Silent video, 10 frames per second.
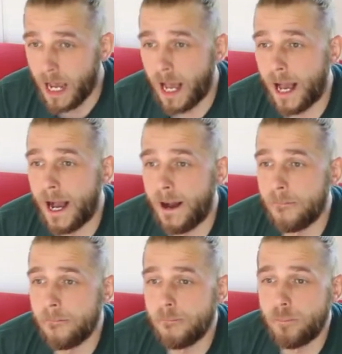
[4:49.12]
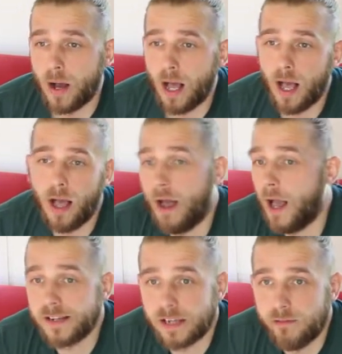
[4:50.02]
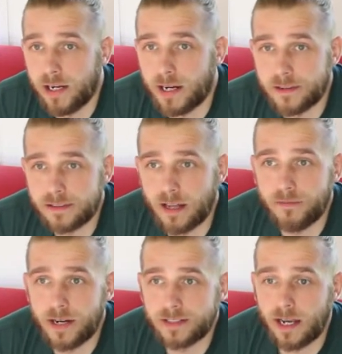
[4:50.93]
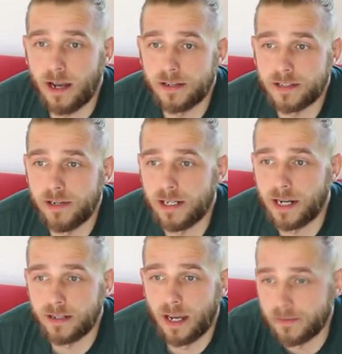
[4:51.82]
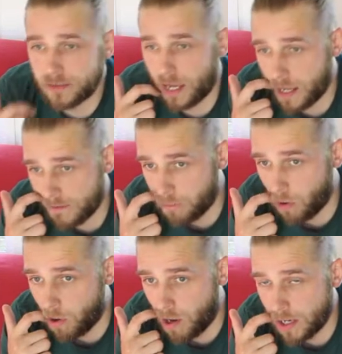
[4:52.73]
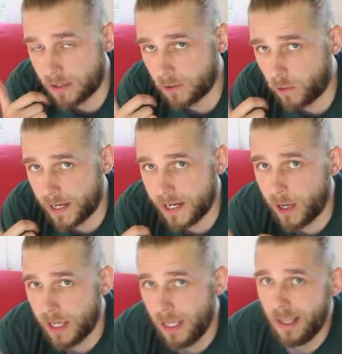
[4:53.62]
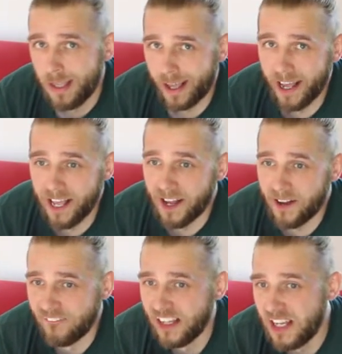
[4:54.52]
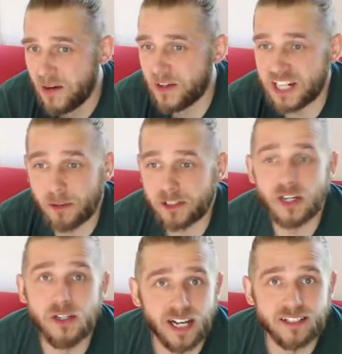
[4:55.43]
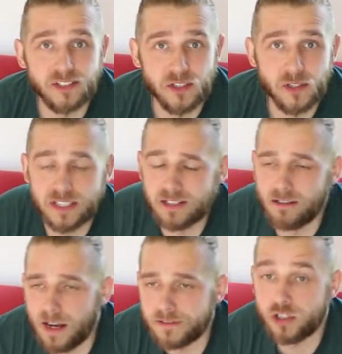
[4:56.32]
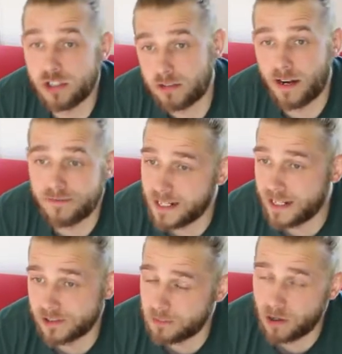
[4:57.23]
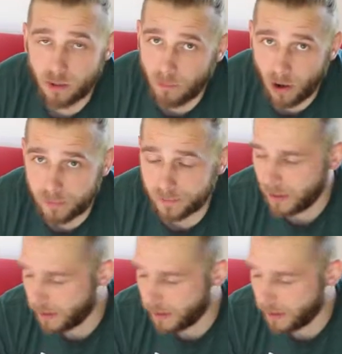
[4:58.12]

but as I really like this stuff and as I really like knives, I have bought another one anyway. which I will show you guys as soon as it arrives. It should arrive today or tomorrow, I'm hoping.